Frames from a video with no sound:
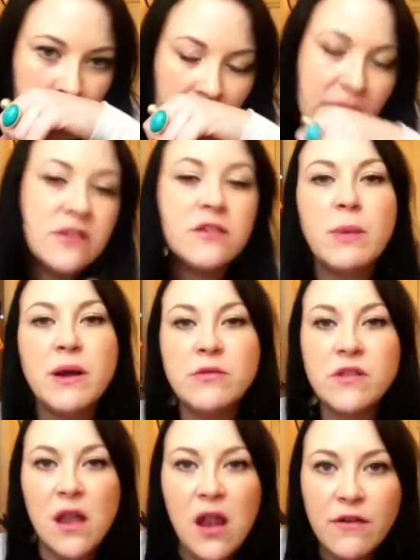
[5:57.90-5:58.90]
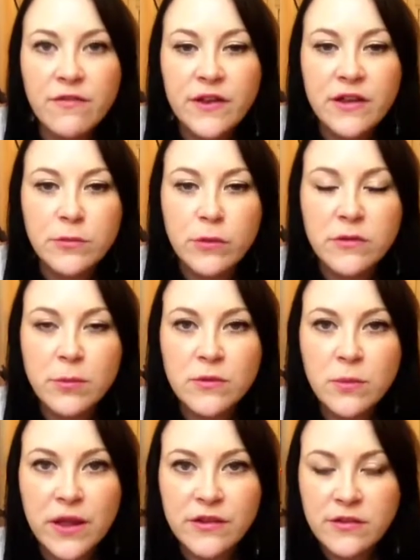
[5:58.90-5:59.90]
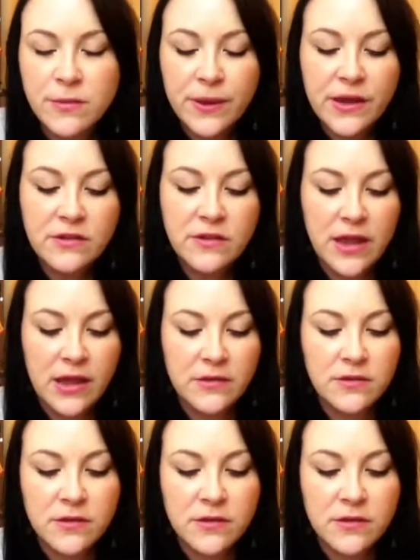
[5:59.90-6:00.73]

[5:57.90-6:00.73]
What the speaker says: It smells lovely as well. It smells like sweeties.